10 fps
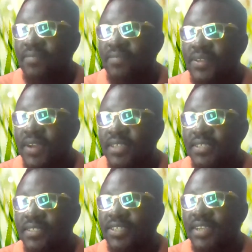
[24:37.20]
video
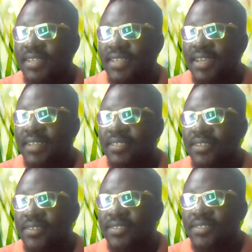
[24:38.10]
actually trended
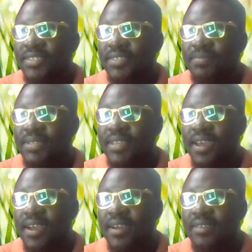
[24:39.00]
on social
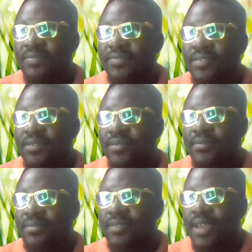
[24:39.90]
media for
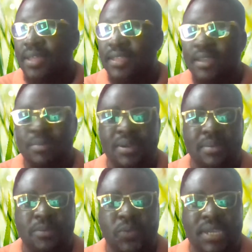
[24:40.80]
I think about
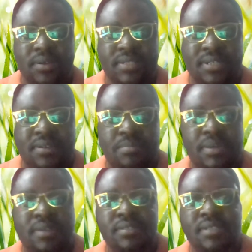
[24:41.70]
a week or
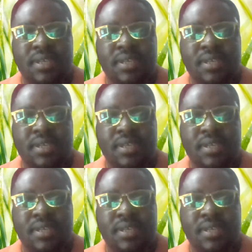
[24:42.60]
thereabout,